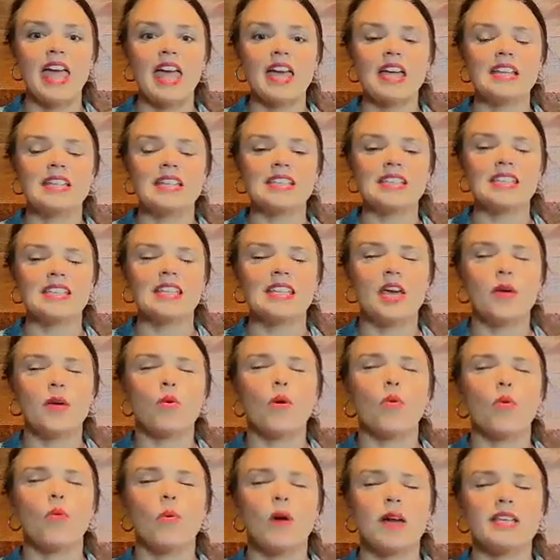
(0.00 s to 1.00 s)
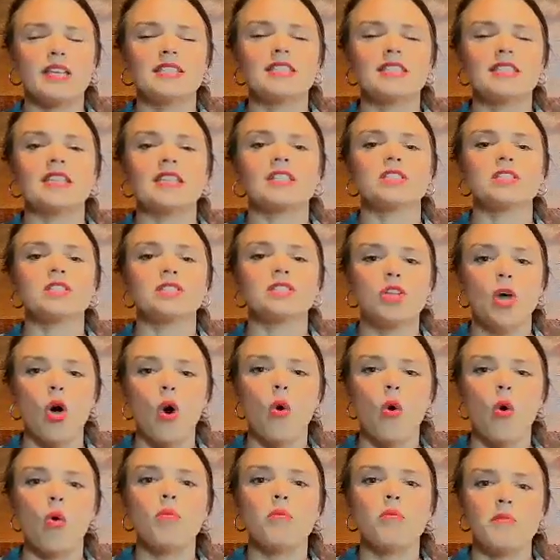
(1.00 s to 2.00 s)
and they were wasting
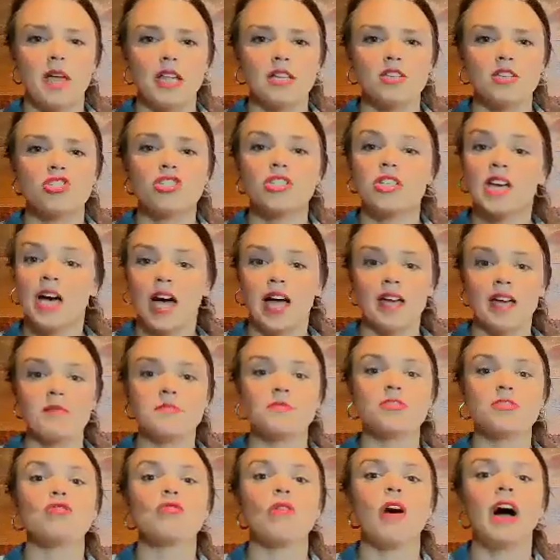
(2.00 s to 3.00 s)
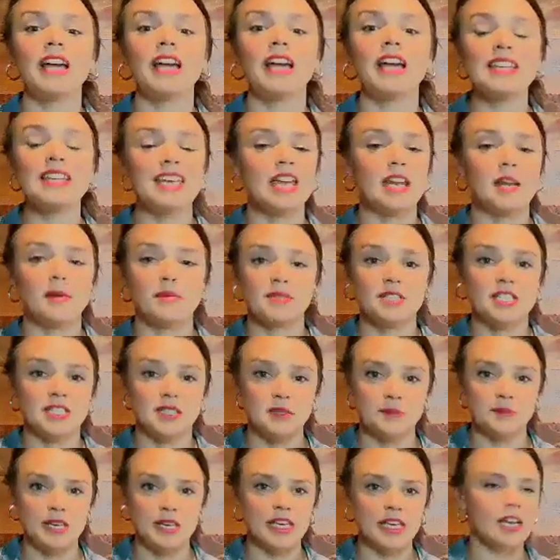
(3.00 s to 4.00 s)
so much time trying to get up
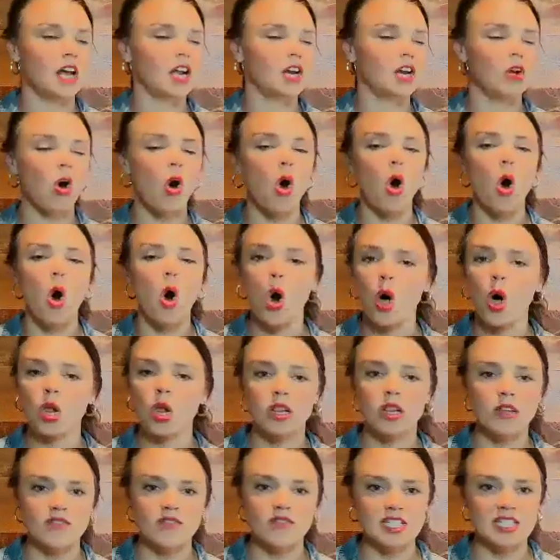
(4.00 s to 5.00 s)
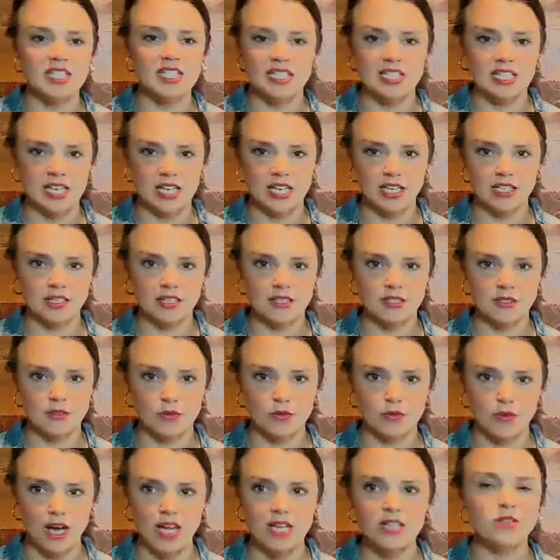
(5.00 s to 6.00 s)
to speed on all of the
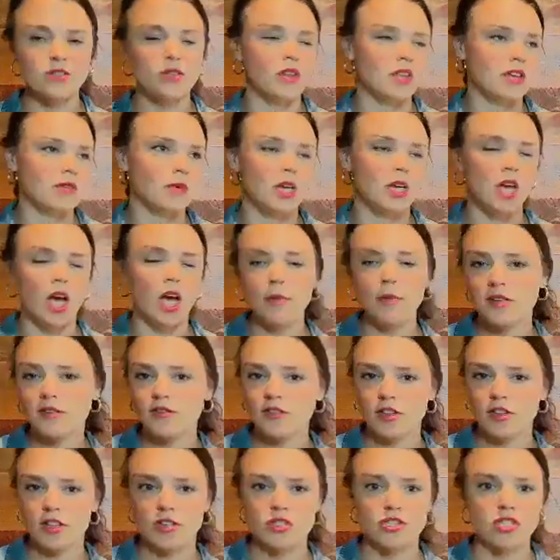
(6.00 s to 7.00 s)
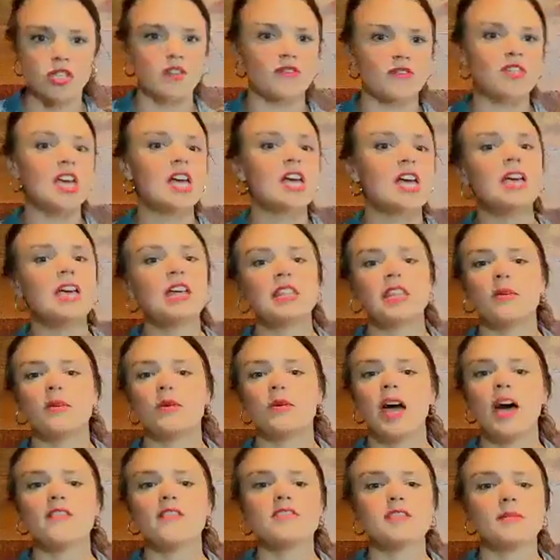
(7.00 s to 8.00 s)
details, right? So they would come in for their shift,
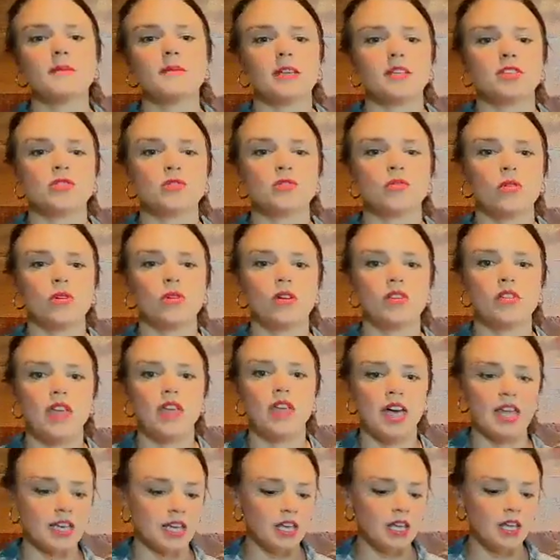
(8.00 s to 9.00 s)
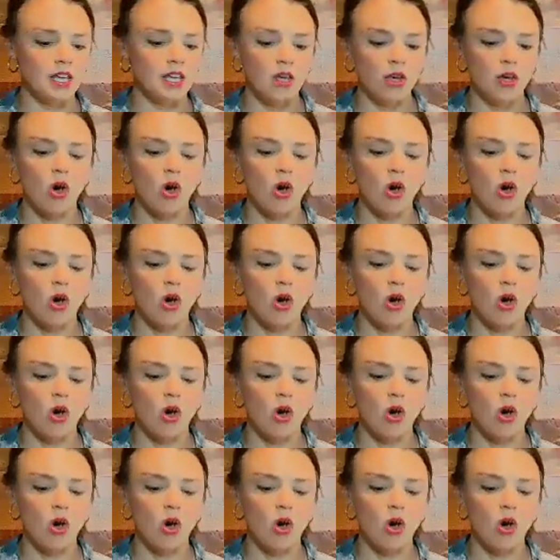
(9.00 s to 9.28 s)
they would have to make sure that